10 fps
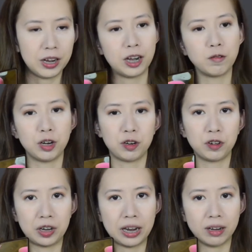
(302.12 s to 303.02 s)
I can
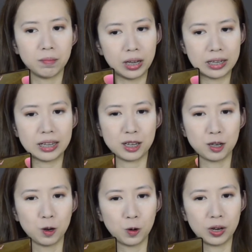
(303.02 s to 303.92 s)
recreate Melissa's
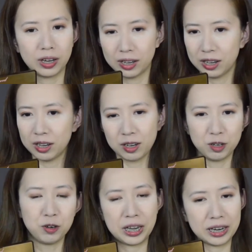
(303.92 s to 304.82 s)
look
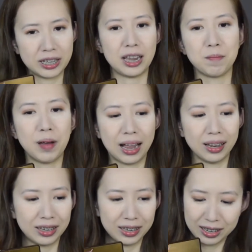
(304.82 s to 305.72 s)
using the same
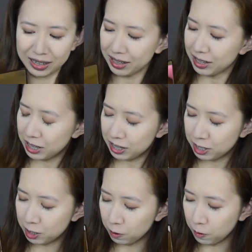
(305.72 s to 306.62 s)
palette.
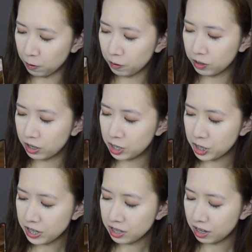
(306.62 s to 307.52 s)
So the
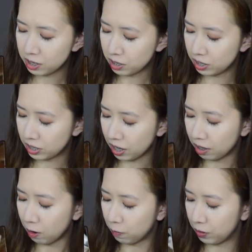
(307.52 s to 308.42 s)
shades that she
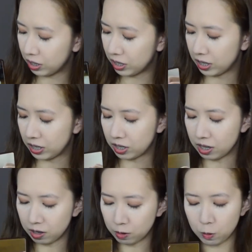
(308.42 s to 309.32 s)
started off with is
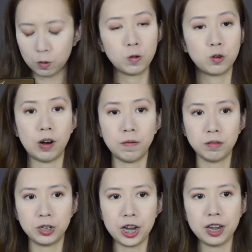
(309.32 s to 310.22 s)
the Cocoa
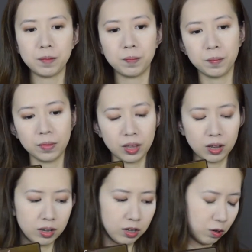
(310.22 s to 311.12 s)
Truffle shade.
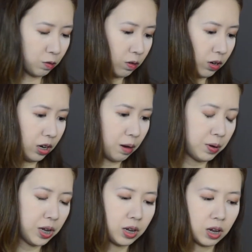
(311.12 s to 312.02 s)
So let
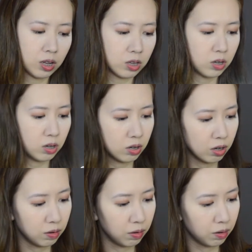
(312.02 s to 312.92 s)
me get
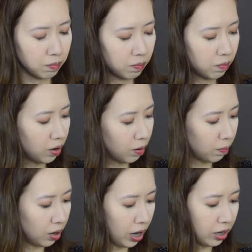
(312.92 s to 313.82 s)
a
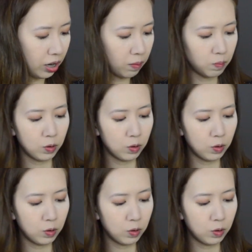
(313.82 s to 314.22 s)
blending